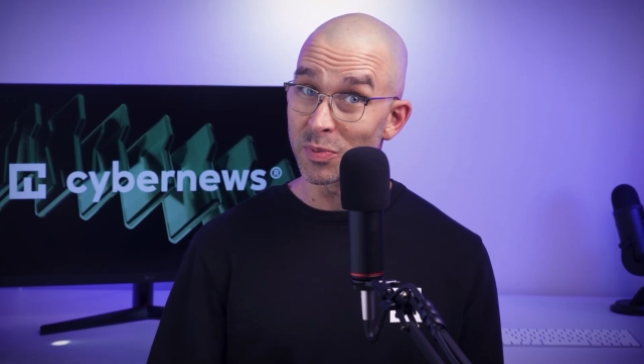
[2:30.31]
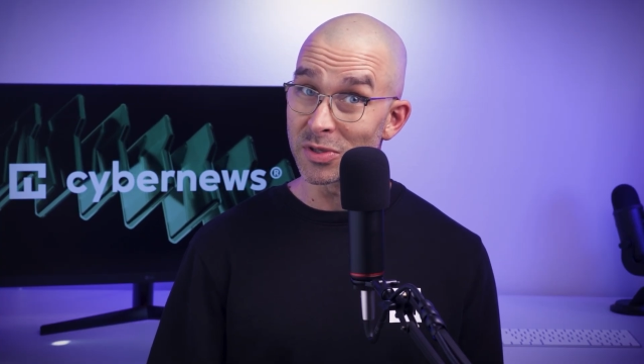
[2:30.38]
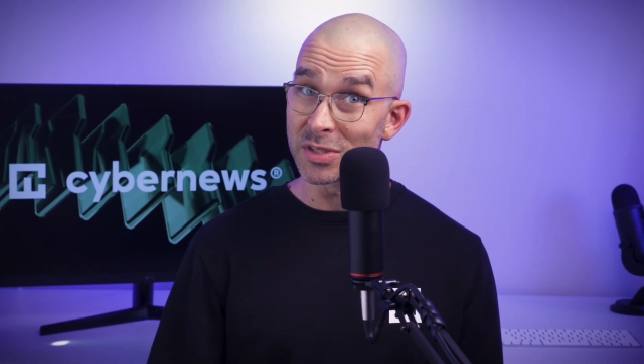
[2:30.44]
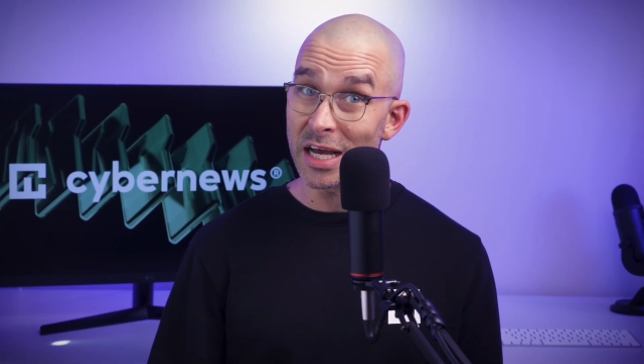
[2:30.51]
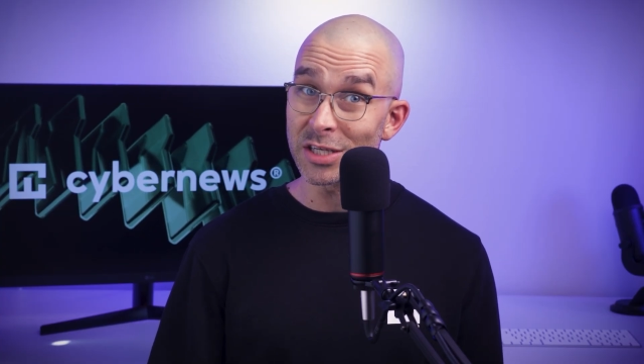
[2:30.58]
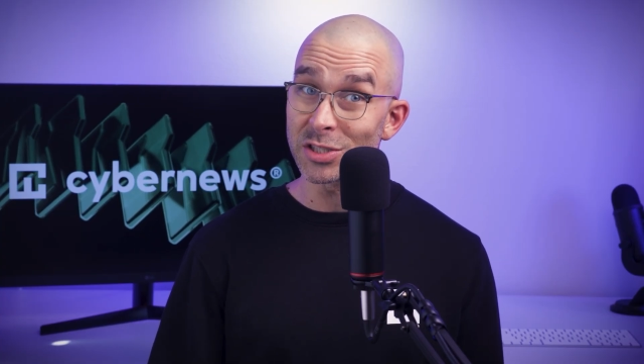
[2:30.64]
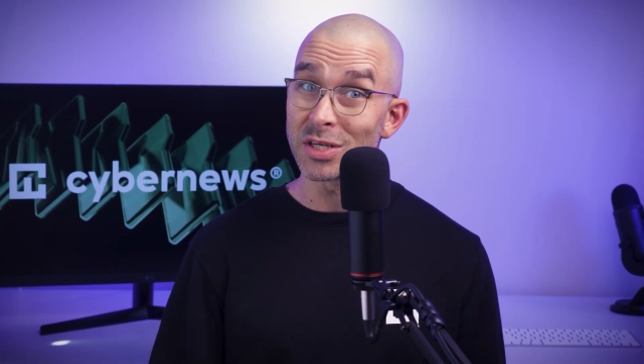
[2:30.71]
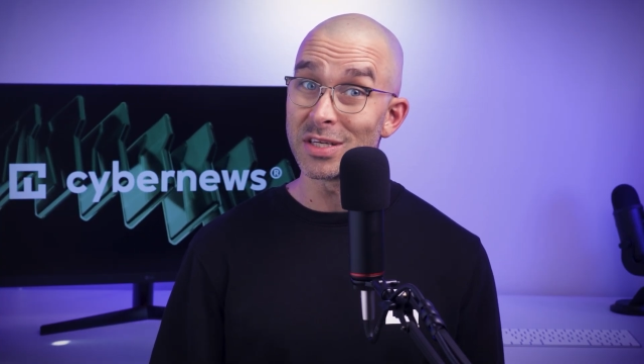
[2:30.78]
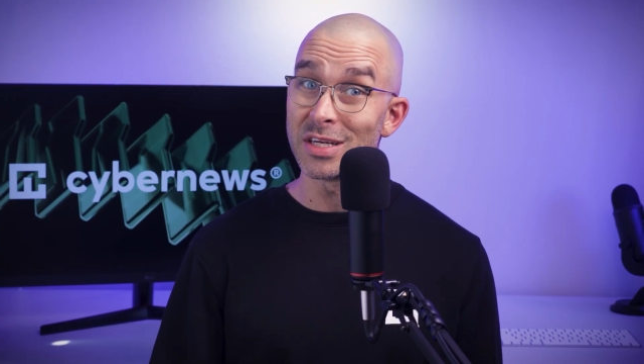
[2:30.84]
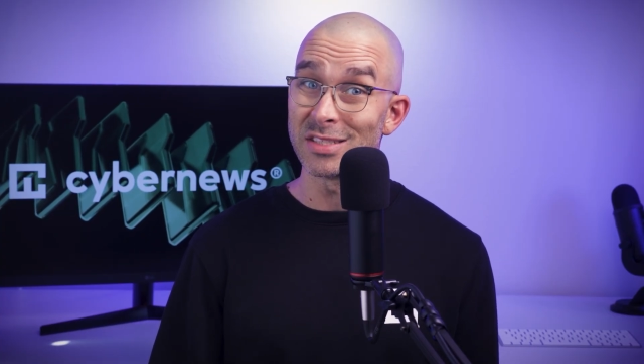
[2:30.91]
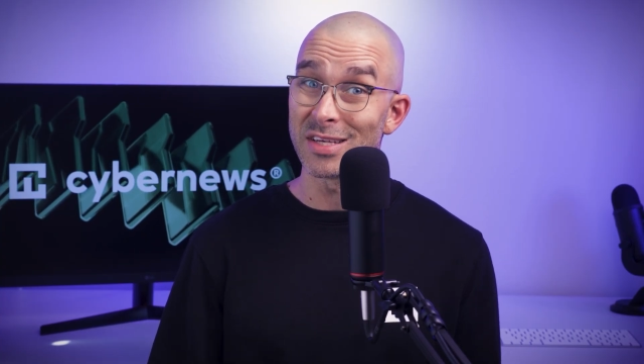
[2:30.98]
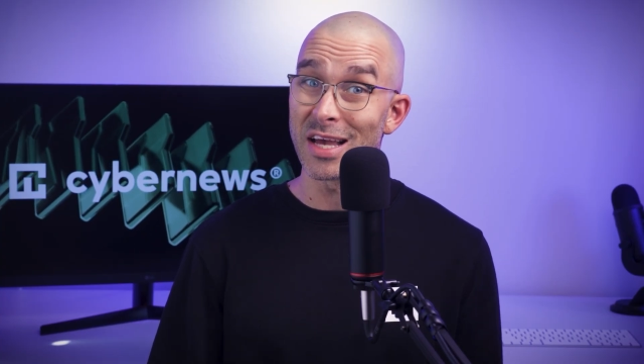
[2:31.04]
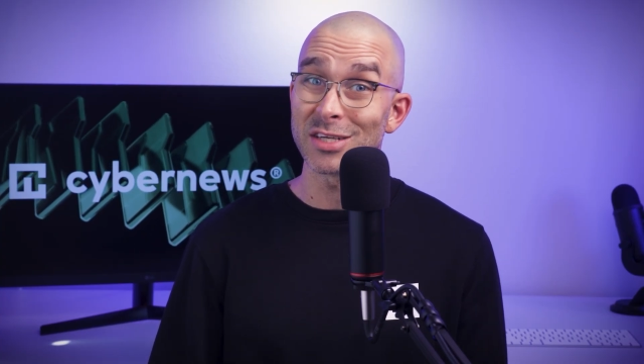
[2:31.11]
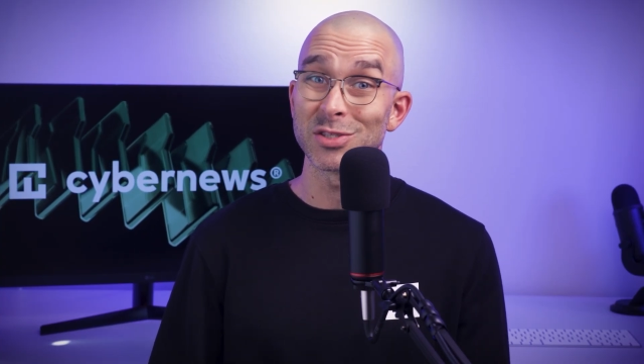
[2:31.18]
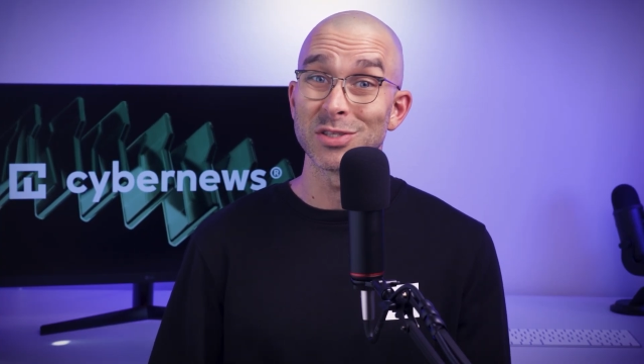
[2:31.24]
protection
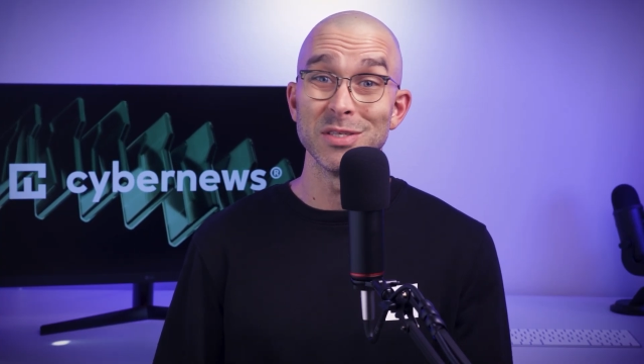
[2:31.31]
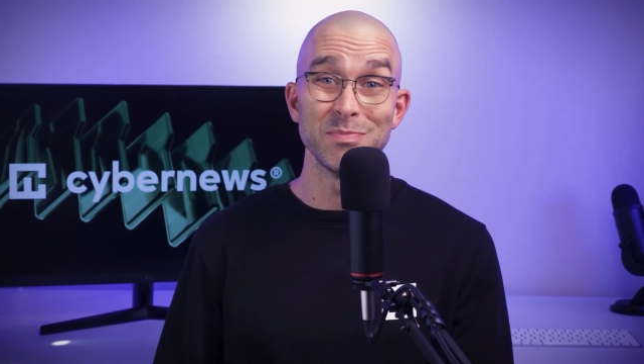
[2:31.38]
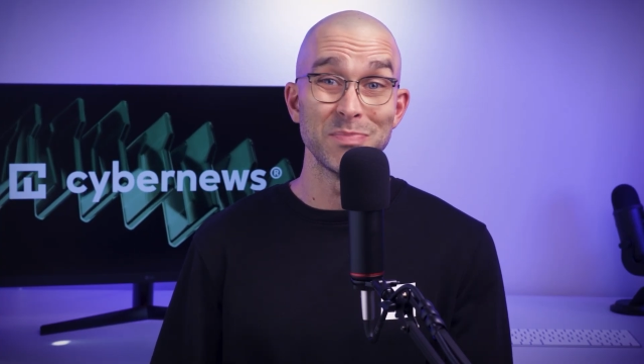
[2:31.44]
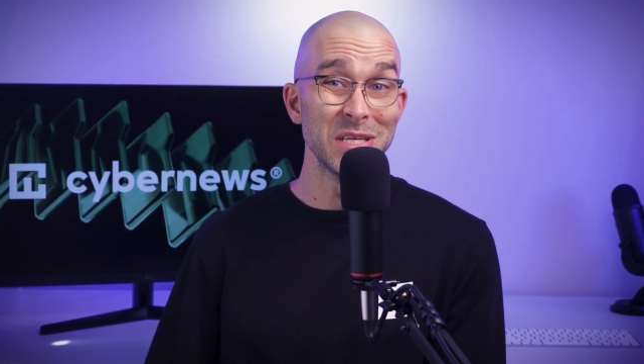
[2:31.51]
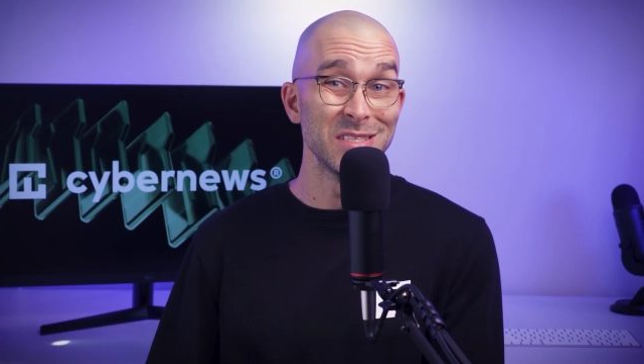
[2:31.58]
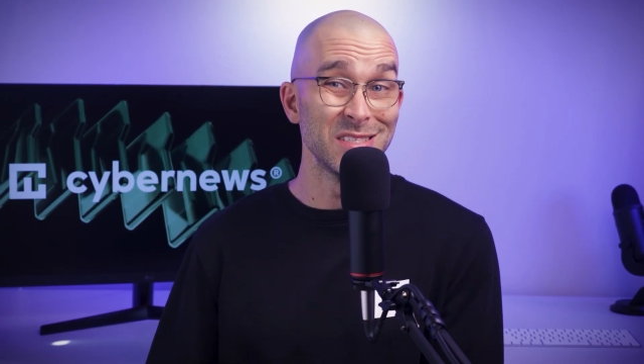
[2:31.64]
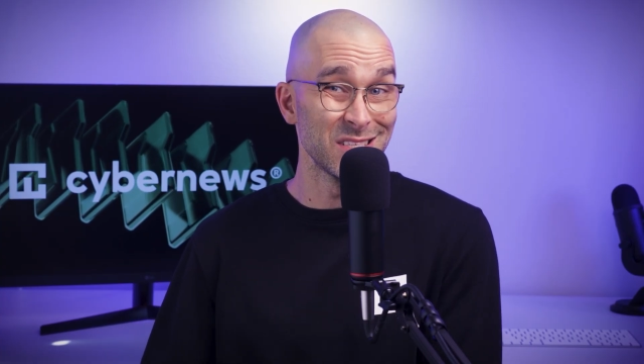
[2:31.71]
has actually been